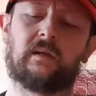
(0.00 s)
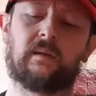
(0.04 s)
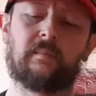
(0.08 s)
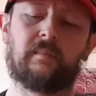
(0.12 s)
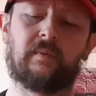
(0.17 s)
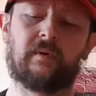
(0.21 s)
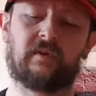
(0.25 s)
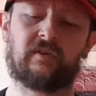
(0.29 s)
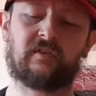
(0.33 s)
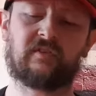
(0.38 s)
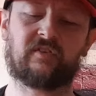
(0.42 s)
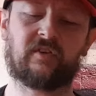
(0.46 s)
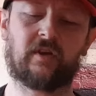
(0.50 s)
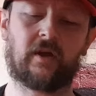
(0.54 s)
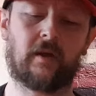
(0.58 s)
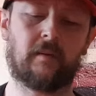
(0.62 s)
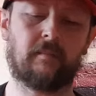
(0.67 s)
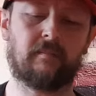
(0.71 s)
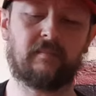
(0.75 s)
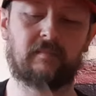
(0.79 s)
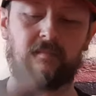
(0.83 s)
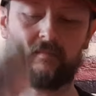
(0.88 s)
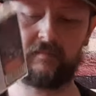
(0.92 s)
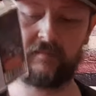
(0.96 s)
But,
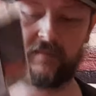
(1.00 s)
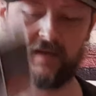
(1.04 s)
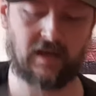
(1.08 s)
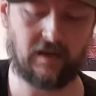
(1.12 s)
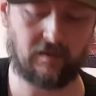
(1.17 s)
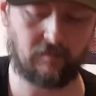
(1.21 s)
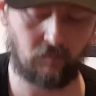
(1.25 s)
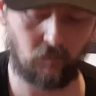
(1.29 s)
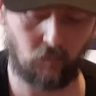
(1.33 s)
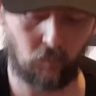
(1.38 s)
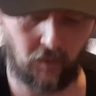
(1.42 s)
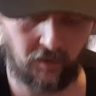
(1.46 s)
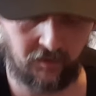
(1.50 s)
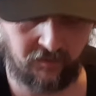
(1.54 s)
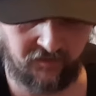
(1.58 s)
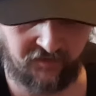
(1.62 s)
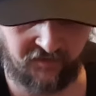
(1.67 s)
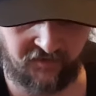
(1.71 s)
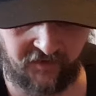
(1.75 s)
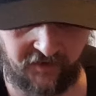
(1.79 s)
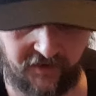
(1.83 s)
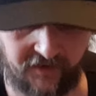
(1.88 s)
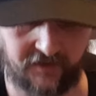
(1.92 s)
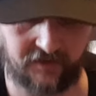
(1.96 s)
yeah, one
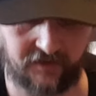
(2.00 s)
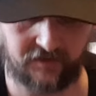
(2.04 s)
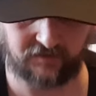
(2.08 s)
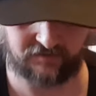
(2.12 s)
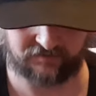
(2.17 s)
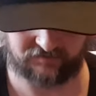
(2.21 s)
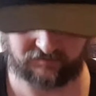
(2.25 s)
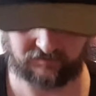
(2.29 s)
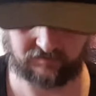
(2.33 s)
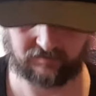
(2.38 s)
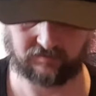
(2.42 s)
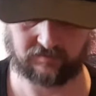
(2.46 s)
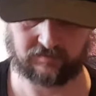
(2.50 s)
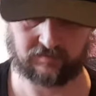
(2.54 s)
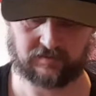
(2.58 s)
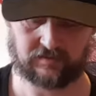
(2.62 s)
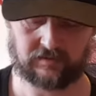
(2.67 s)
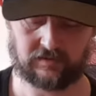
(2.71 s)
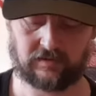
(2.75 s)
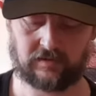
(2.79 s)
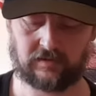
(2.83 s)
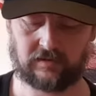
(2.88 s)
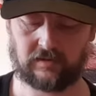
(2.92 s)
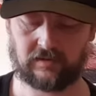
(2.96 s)
for the
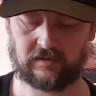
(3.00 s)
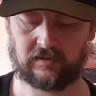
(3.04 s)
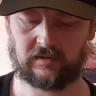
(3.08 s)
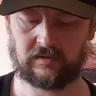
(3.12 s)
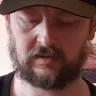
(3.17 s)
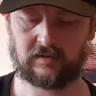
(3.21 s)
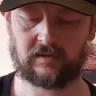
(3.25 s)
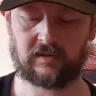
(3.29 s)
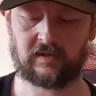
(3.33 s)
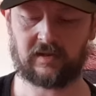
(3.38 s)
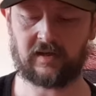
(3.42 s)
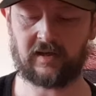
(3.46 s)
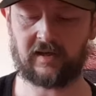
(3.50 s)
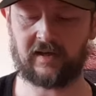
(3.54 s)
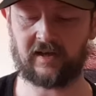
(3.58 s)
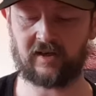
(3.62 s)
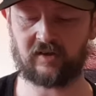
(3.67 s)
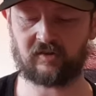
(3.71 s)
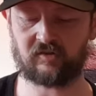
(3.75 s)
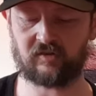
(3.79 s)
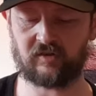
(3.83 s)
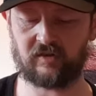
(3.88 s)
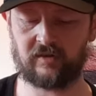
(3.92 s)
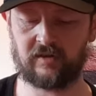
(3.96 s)

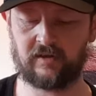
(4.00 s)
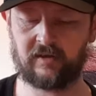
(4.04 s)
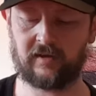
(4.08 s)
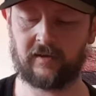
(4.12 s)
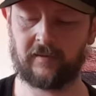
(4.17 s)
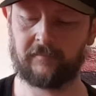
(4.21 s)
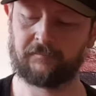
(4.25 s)
collection.